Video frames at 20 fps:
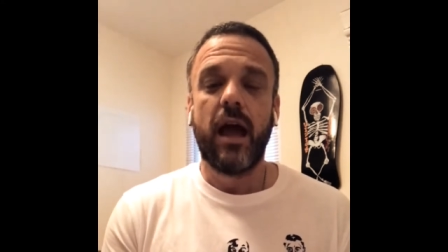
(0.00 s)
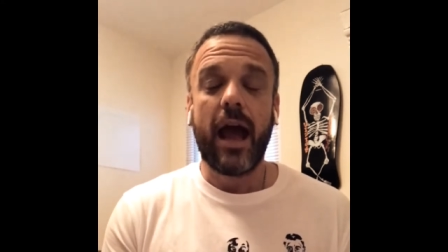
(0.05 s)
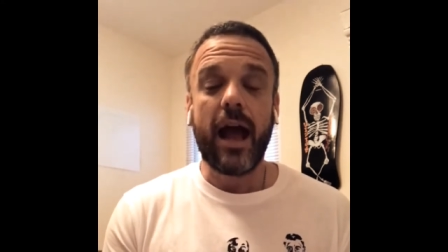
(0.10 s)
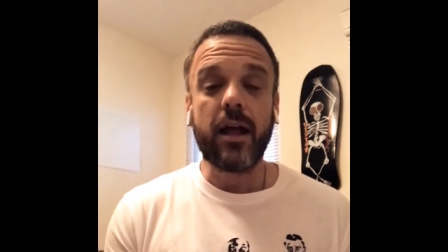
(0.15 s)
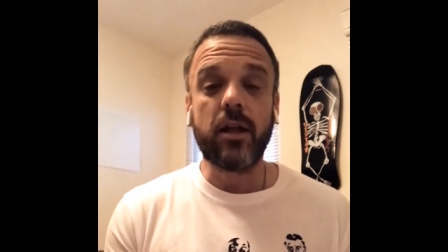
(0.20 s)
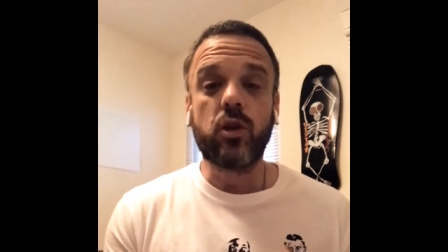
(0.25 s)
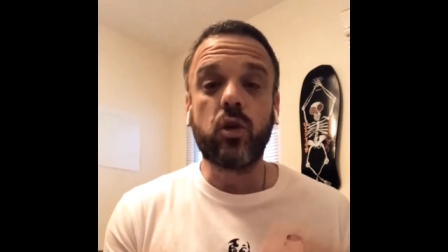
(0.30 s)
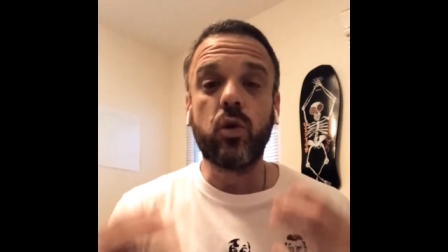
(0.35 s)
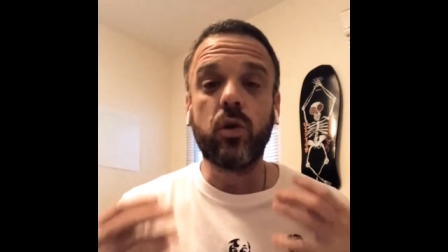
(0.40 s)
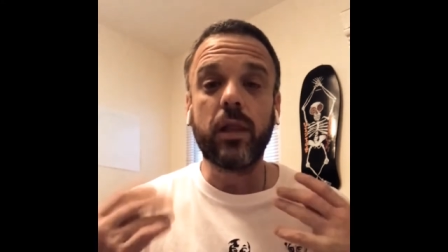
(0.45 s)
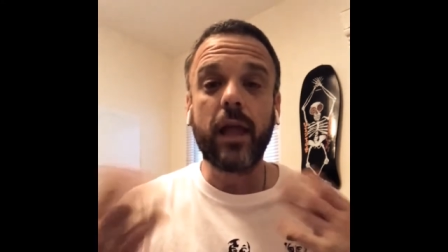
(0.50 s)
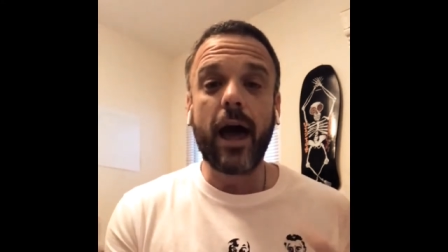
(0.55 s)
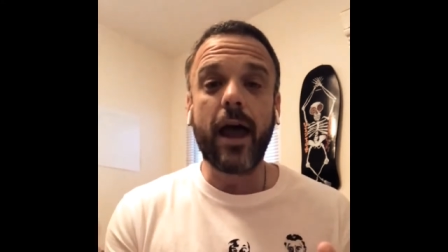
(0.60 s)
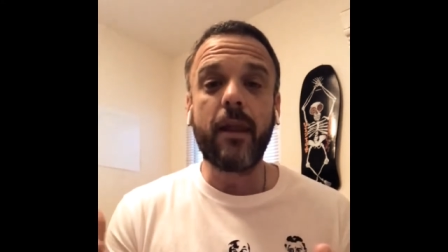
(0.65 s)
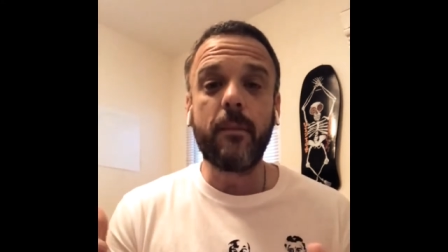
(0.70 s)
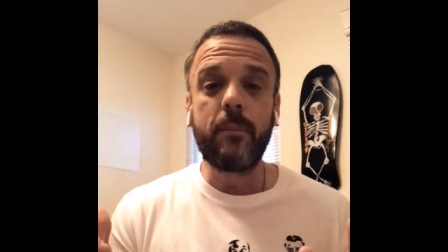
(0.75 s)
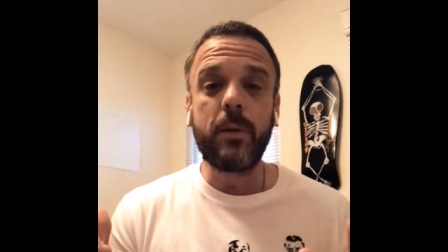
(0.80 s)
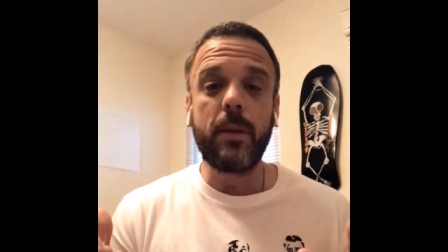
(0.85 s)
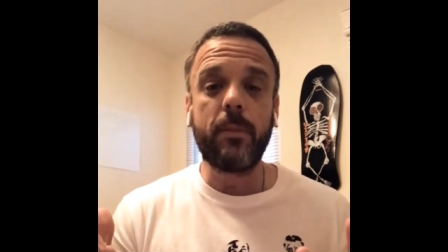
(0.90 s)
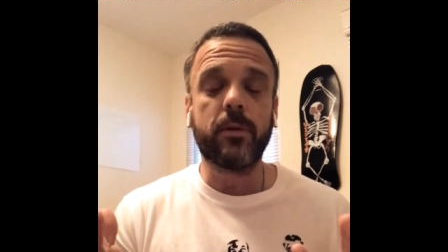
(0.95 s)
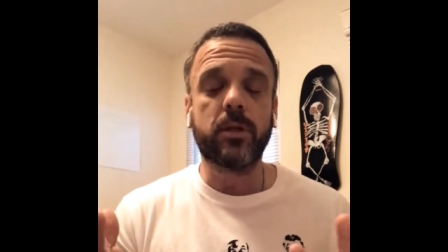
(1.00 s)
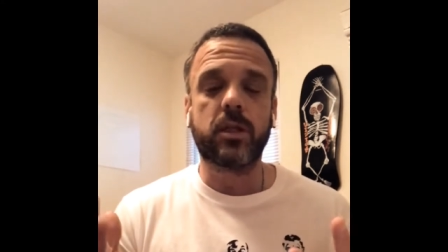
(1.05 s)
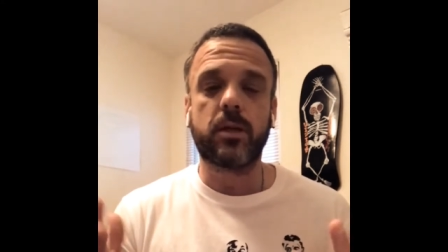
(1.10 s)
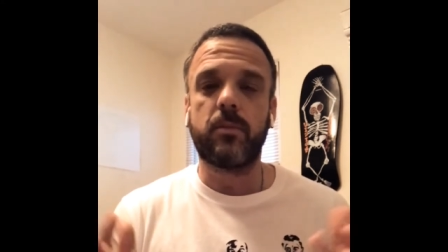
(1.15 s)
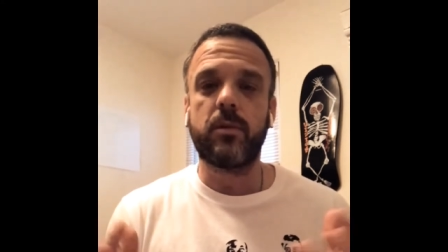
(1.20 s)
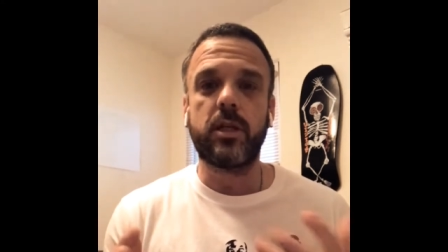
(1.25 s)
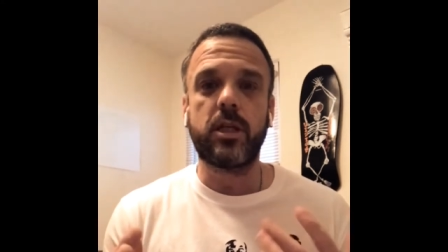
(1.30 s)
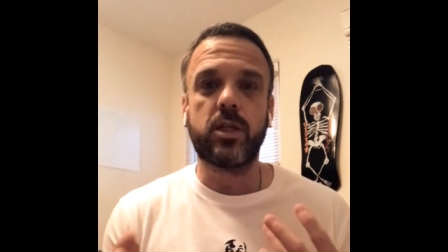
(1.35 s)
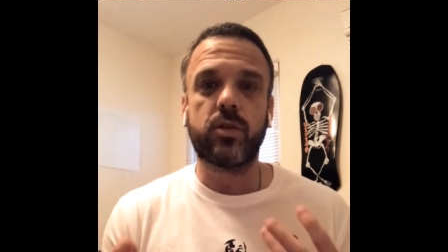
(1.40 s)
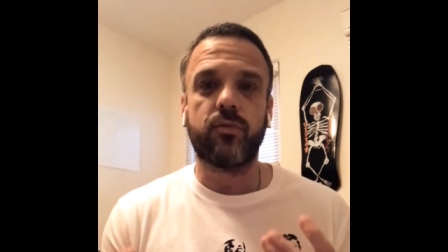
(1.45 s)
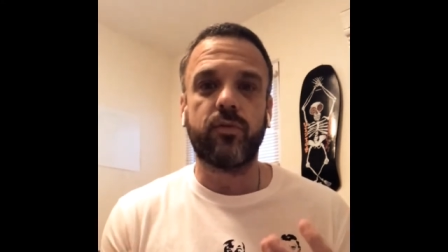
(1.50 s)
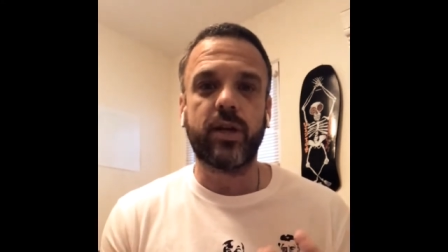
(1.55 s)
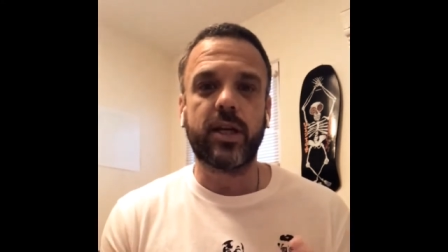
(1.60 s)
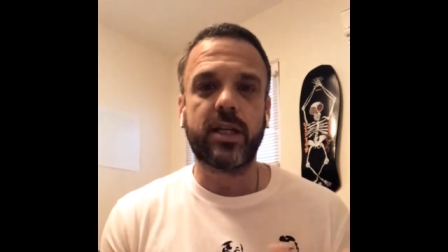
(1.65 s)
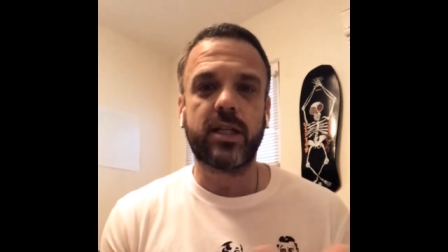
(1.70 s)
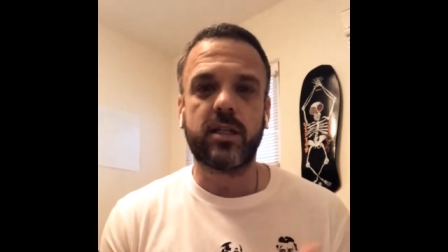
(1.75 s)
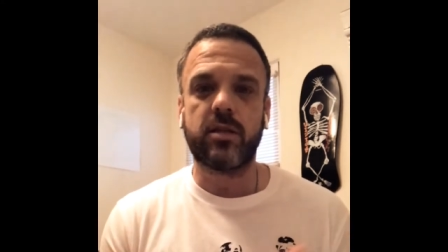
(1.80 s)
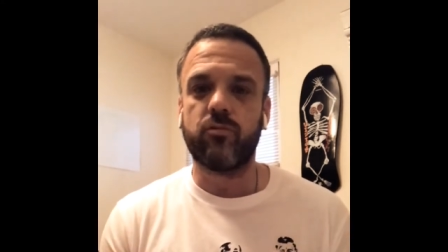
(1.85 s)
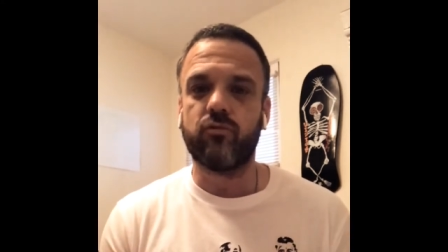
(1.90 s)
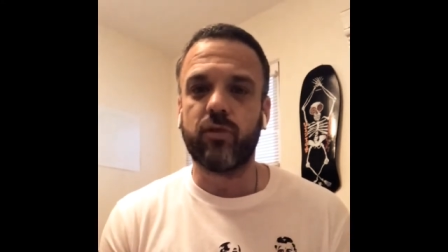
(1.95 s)
And to a lot of people, some of these
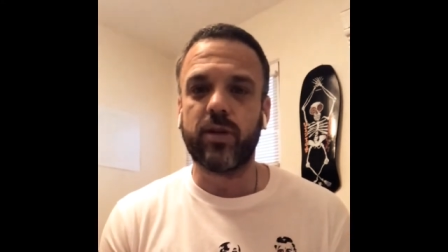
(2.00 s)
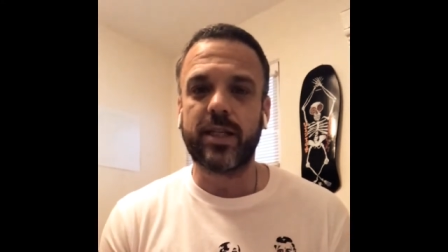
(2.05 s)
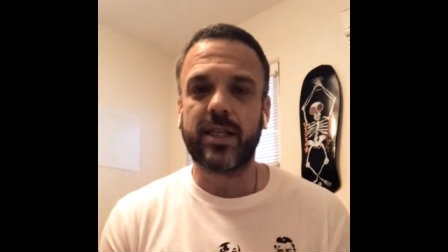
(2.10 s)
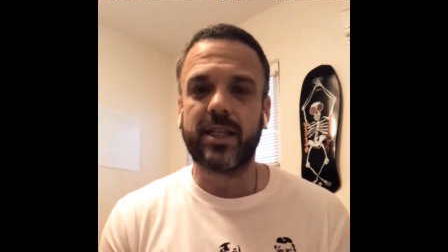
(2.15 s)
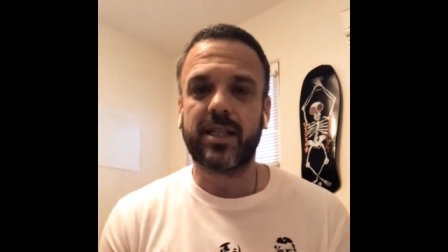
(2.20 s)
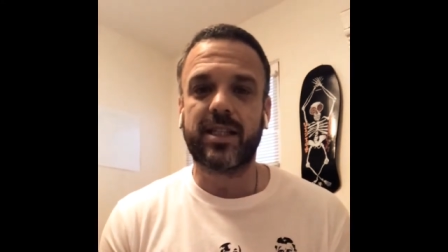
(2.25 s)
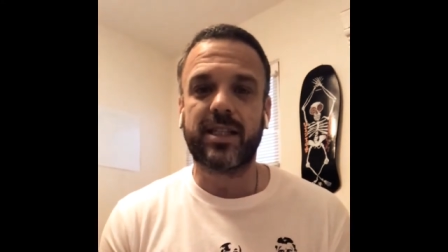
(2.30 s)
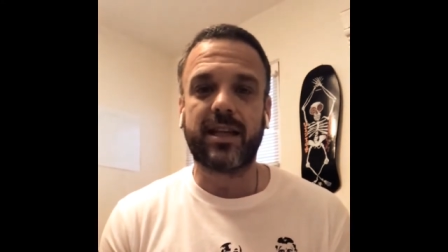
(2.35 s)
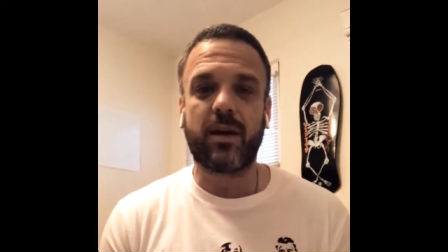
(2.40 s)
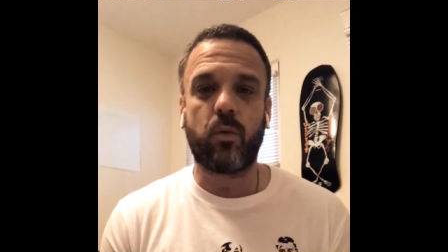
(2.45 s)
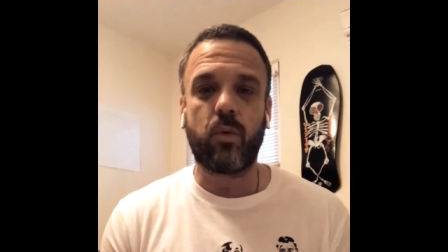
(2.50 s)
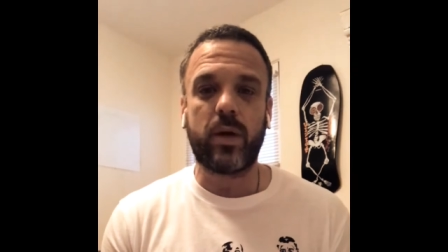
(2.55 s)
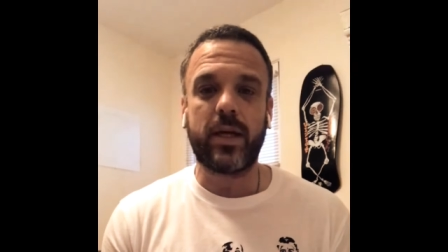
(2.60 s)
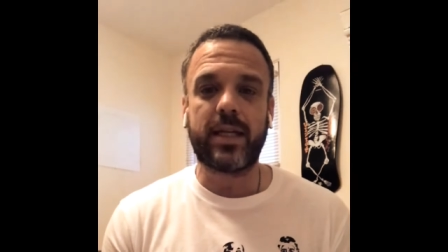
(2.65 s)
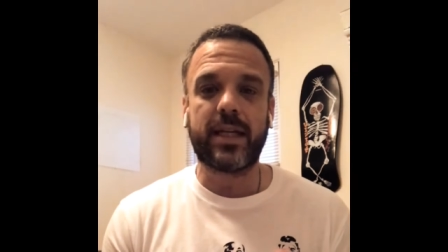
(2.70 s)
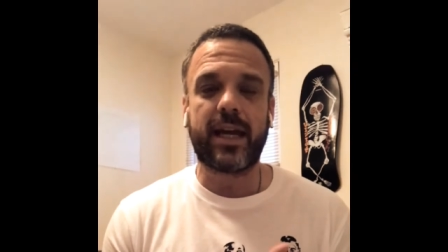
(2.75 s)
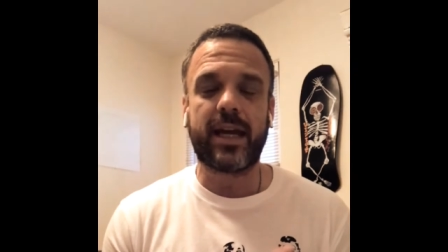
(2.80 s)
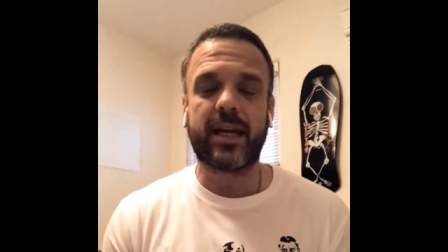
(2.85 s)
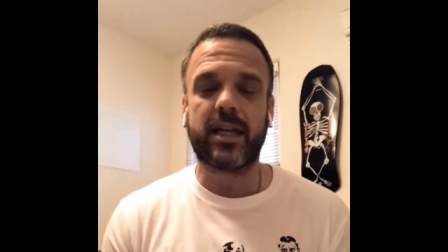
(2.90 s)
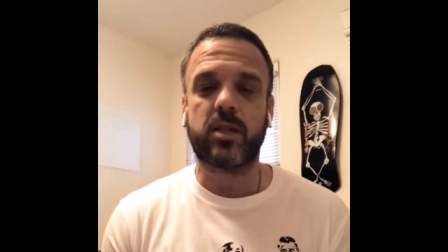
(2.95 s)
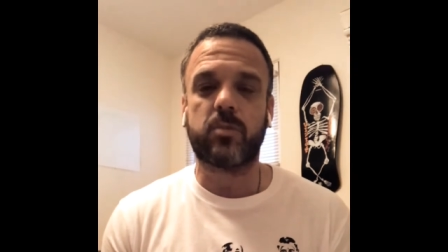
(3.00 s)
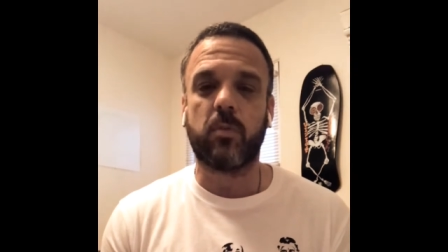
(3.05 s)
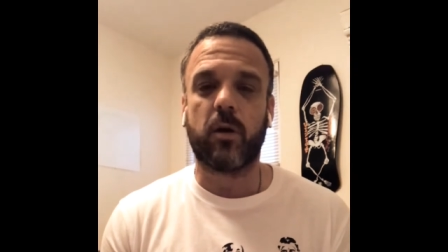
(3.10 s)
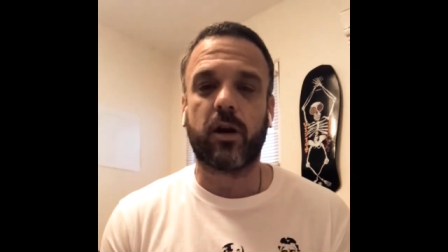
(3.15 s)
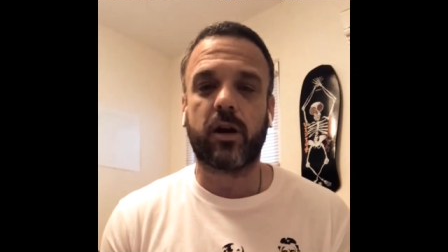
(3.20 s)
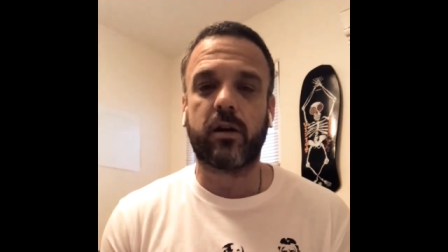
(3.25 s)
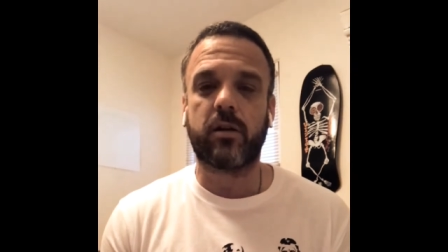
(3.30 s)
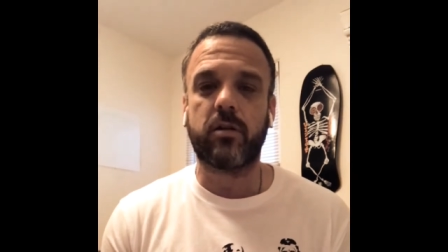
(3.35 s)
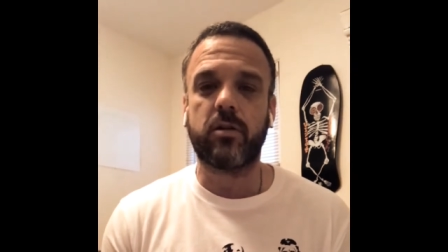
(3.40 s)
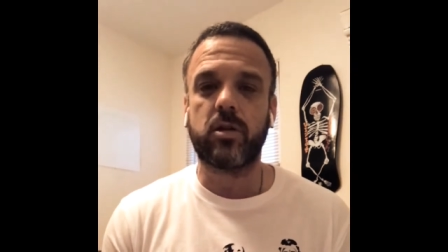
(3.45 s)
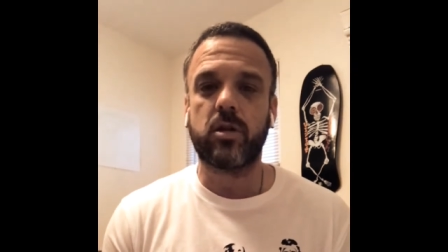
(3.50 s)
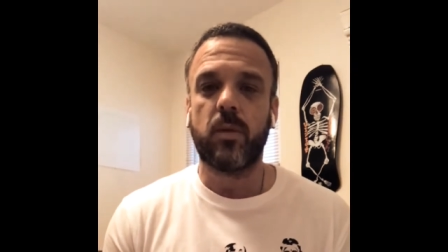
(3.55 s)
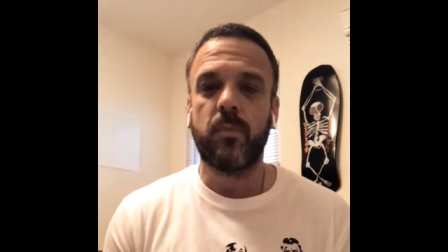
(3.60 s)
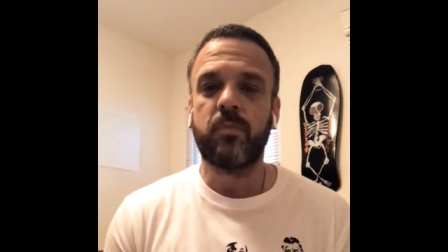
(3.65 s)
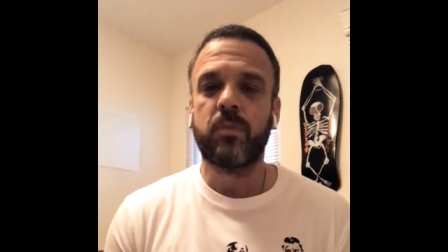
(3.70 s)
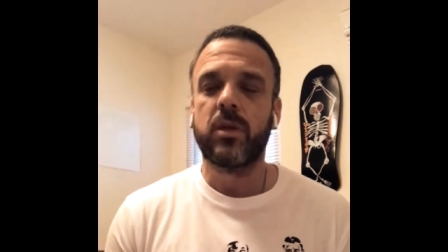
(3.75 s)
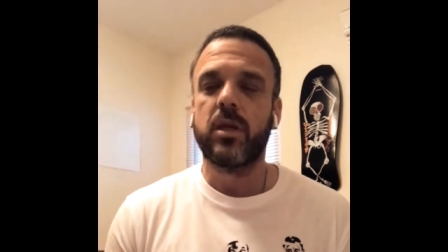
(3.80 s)
risks, risks that we take as marketers